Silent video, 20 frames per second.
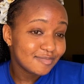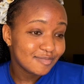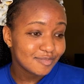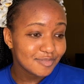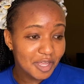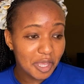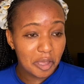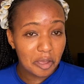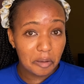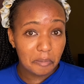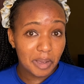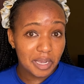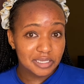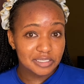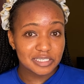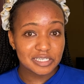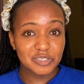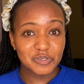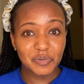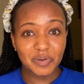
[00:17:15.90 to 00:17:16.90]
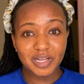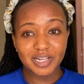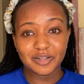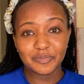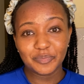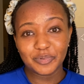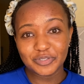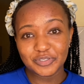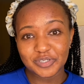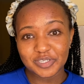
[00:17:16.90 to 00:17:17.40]
Might as well
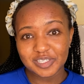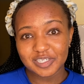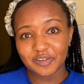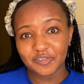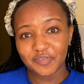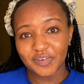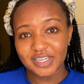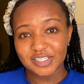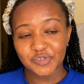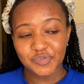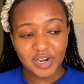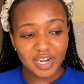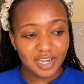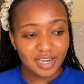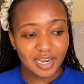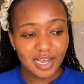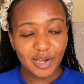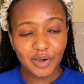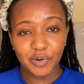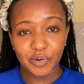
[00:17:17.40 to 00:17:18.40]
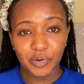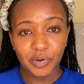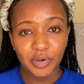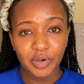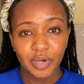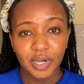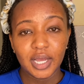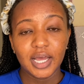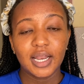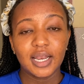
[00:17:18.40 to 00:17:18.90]
put yourself first right now.
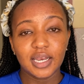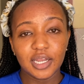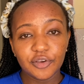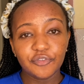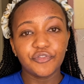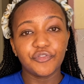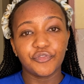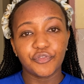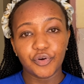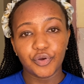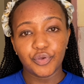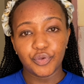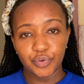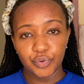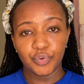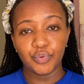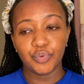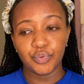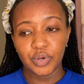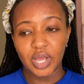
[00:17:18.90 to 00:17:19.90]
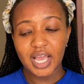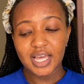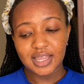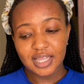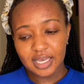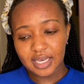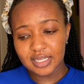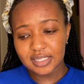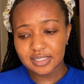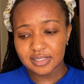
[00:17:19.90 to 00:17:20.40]
Live for you. I
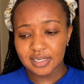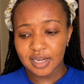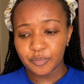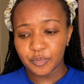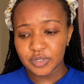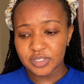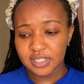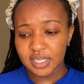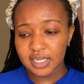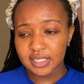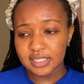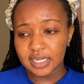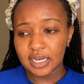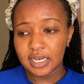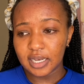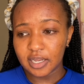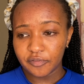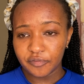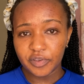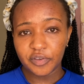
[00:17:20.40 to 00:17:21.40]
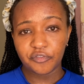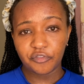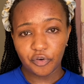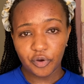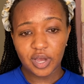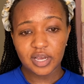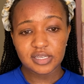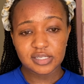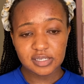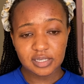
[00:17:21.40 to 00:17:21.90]
think it's time we started living for
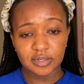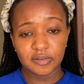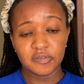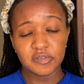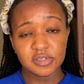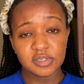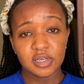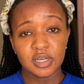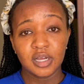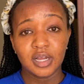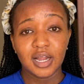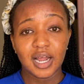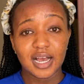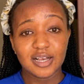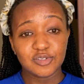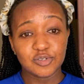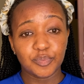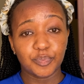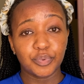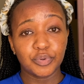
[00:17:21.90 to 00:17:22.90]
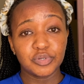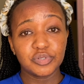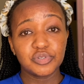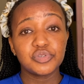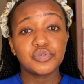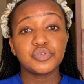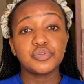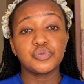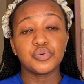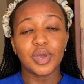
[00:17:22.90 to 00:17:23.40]
ourselves as opposed
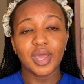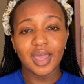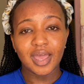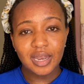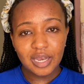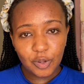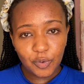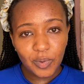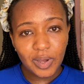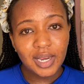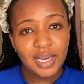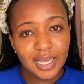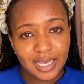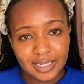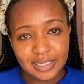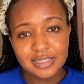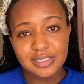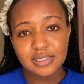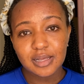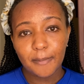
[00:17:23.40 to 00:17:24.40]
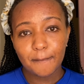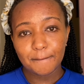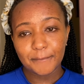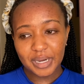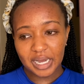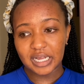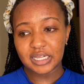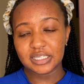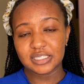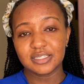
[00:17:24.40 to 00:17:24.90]
to anyone else.
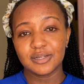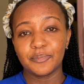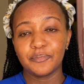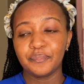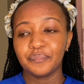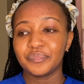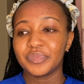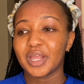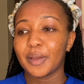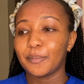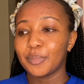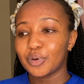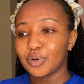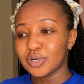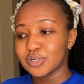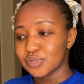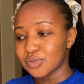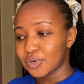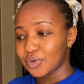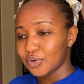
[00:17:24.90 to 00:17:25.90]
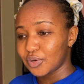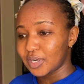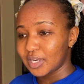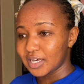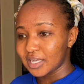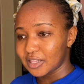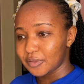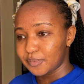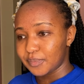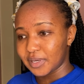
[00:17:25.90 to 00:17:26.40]
But because on your
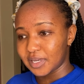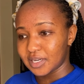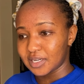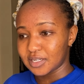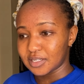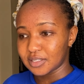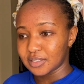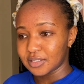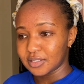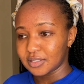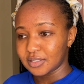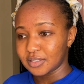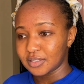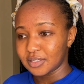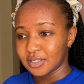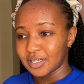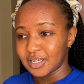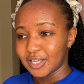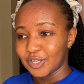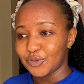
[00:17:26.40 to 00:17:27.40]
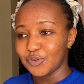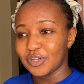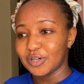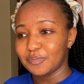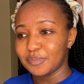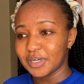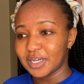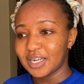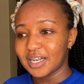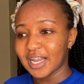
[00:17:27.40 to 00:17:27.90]
deathbed, you'll
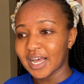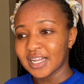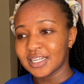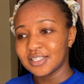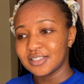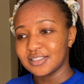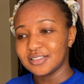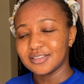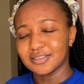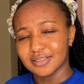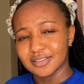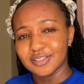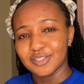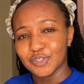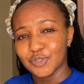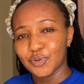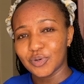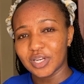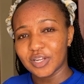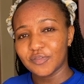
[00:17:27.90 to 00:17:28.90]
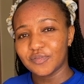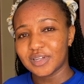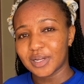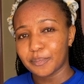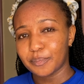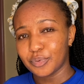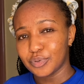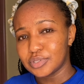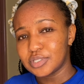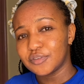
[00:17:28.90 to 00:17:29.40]
be glad you lived a
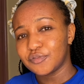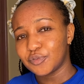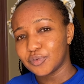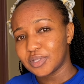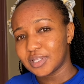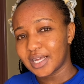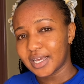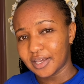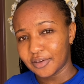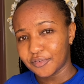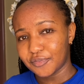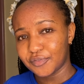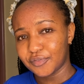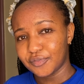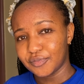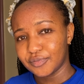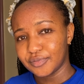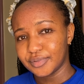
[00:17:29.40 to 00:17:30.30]
beautiful life,